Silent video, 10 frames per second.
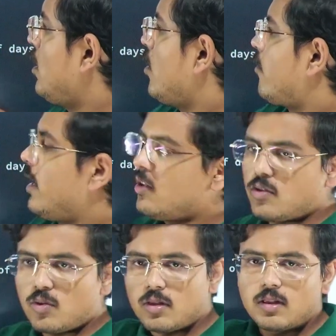Fine.
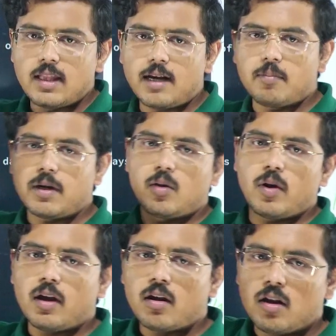So that
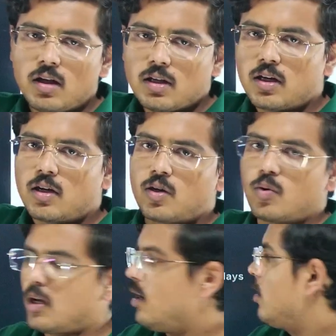particular
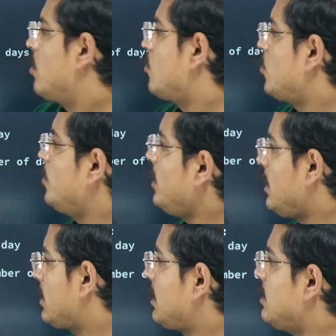total would be
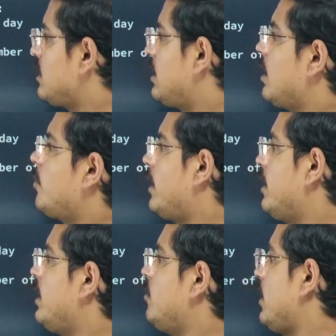increasing day by
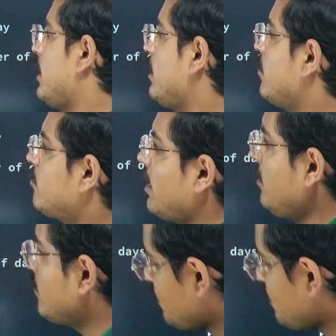day. Fine.